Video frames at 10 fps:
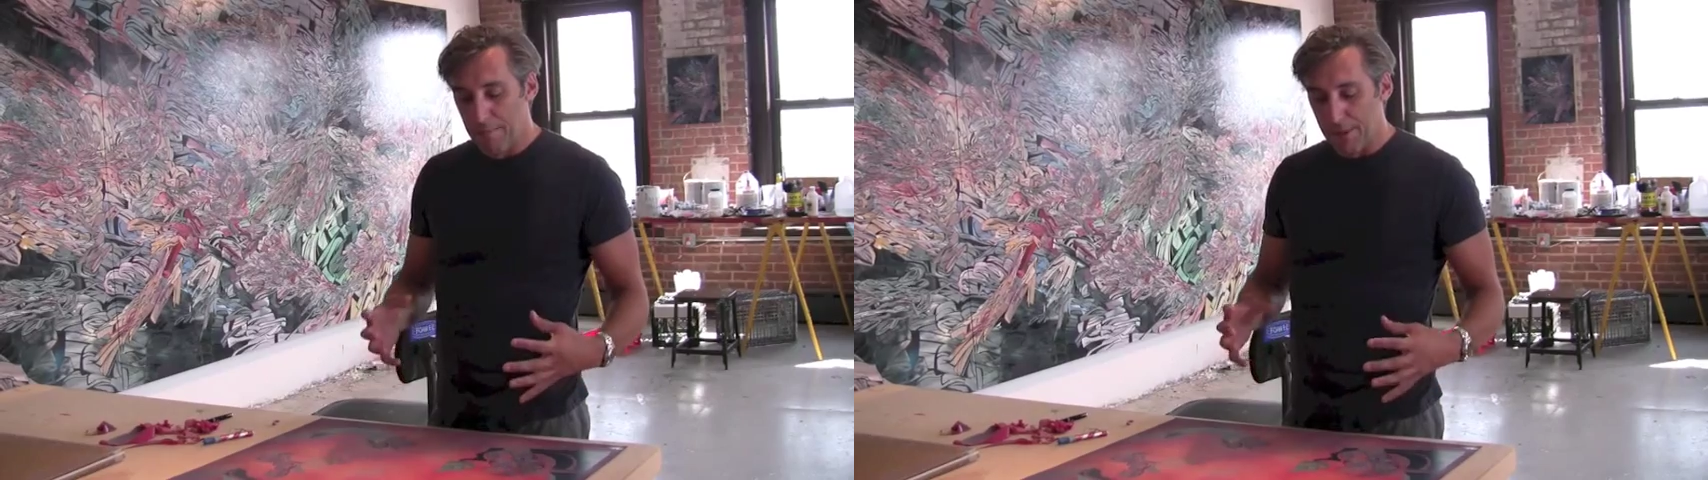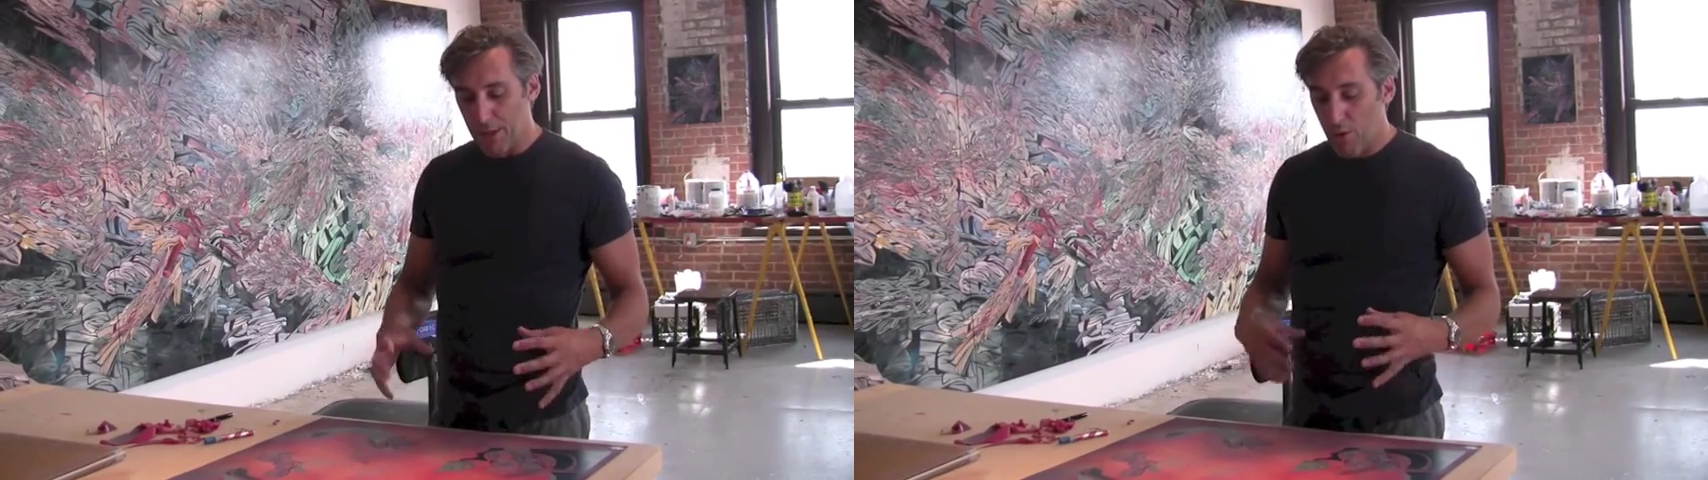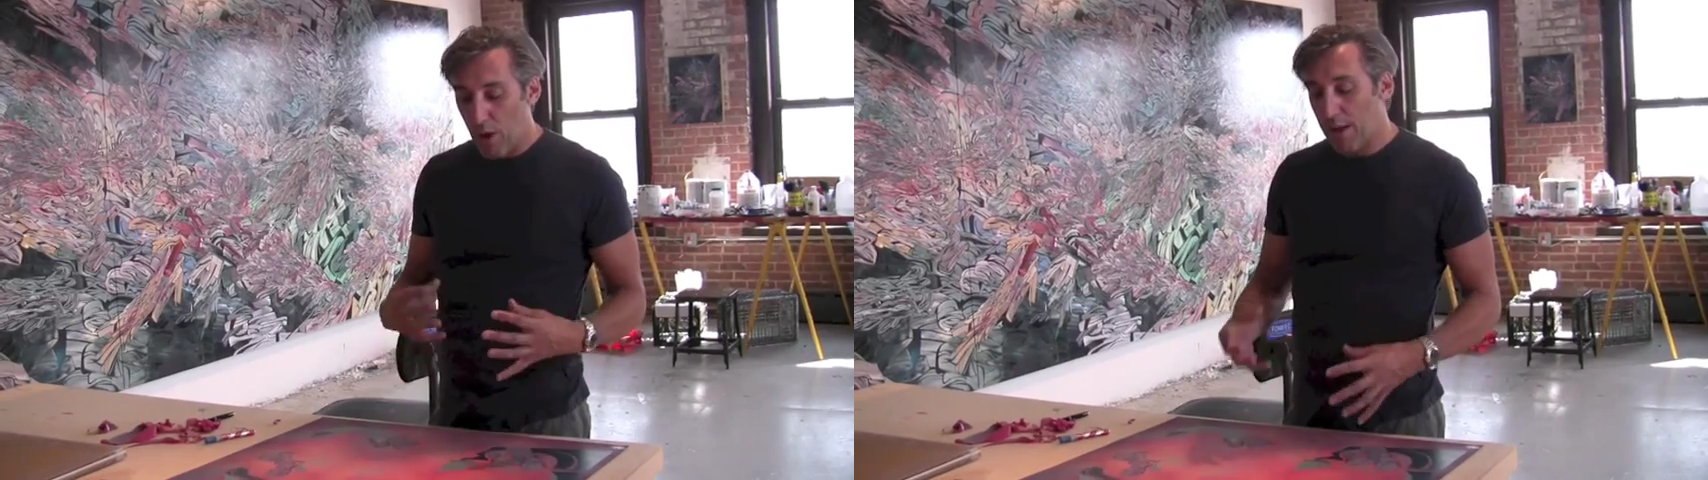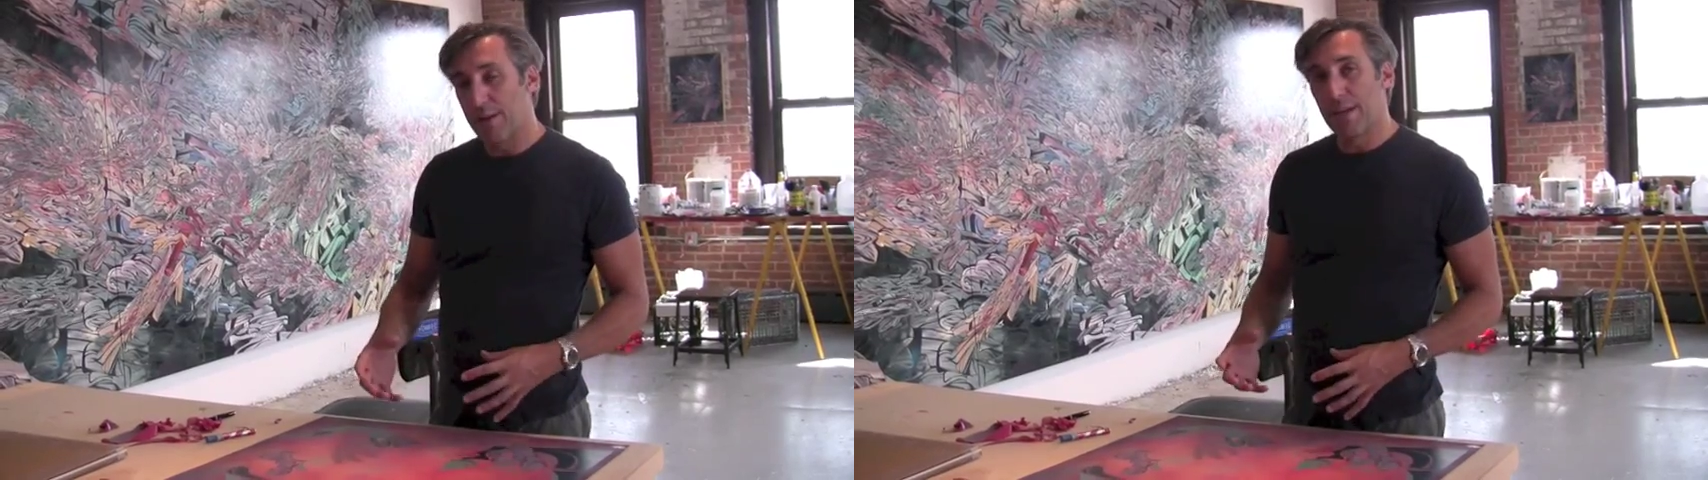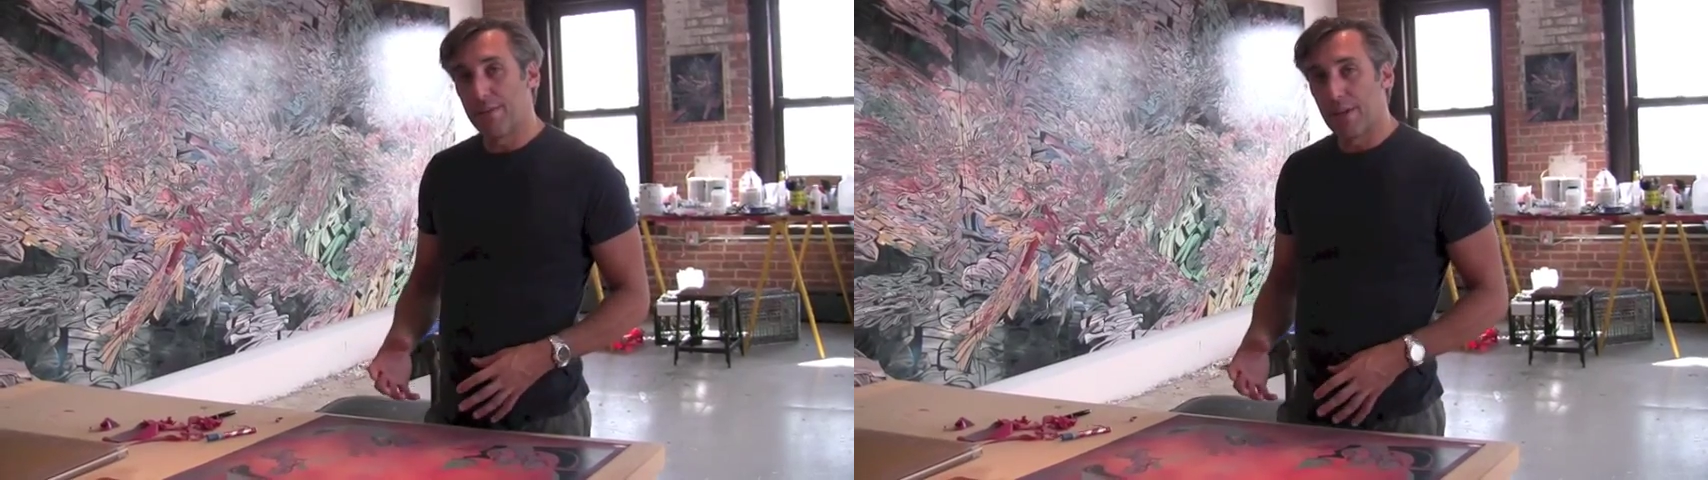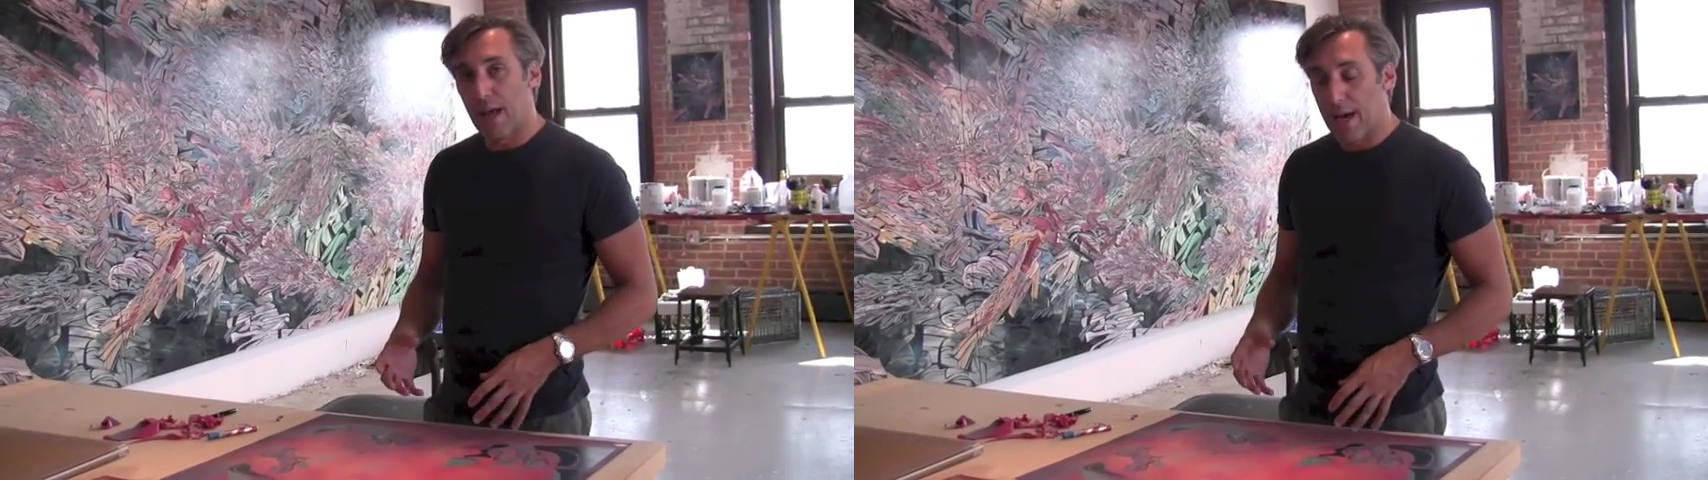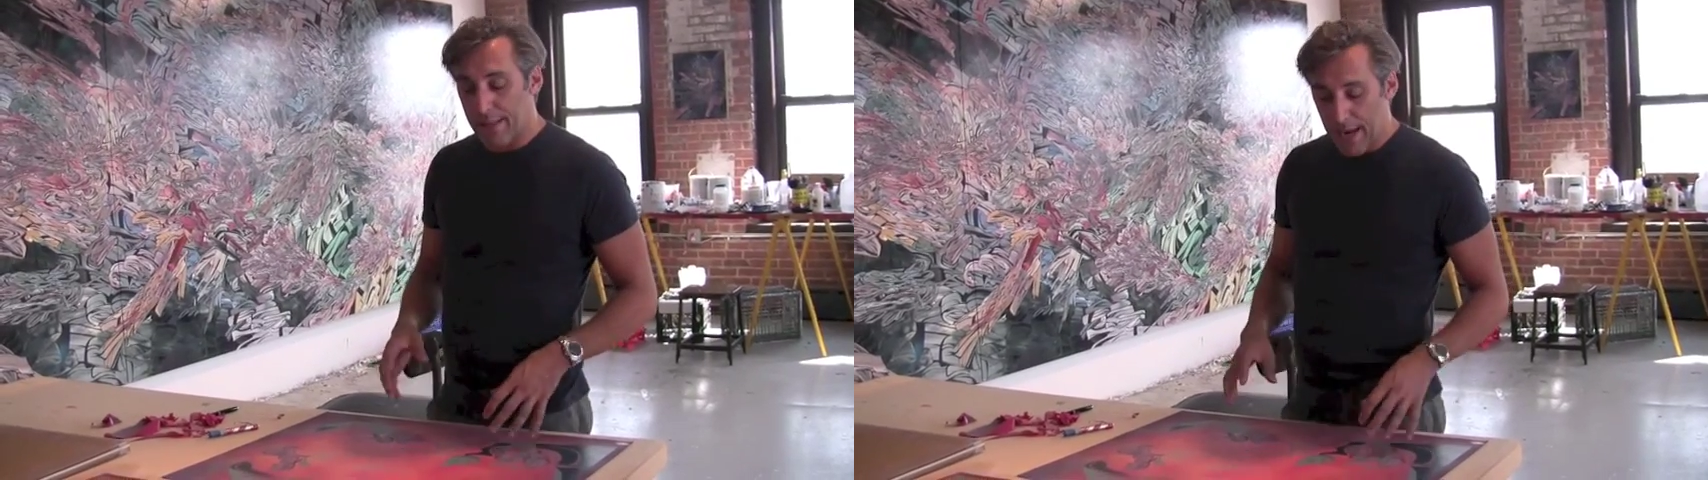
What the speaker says: but the quality of the line